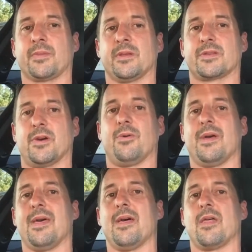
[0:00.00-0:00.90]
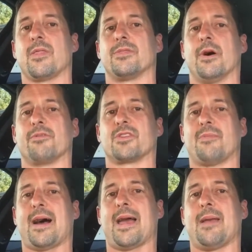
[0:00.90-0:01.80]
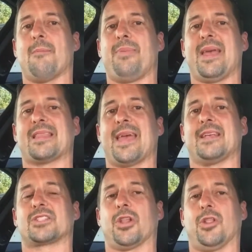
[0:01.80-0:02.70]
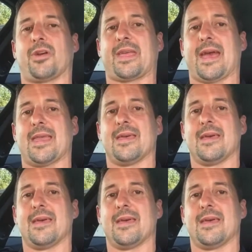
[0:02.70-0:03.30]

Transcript: So those are my big things to look at.